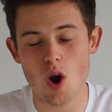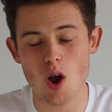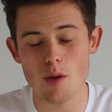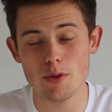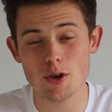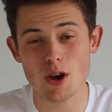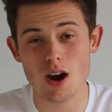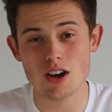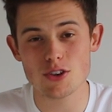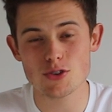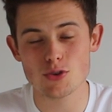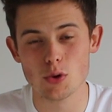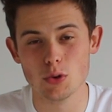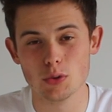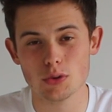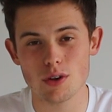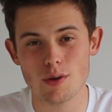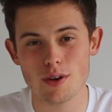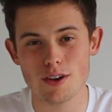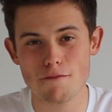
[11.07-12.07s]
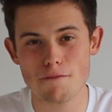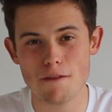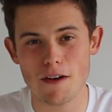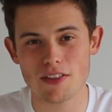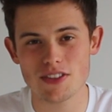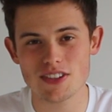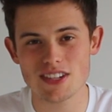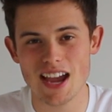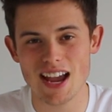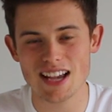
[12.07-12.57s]
I hope you guys are all doing
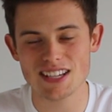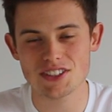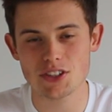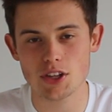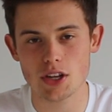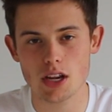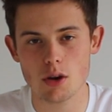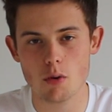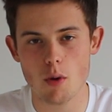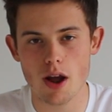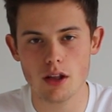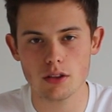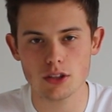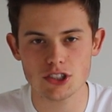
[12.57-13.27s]
fantastically well.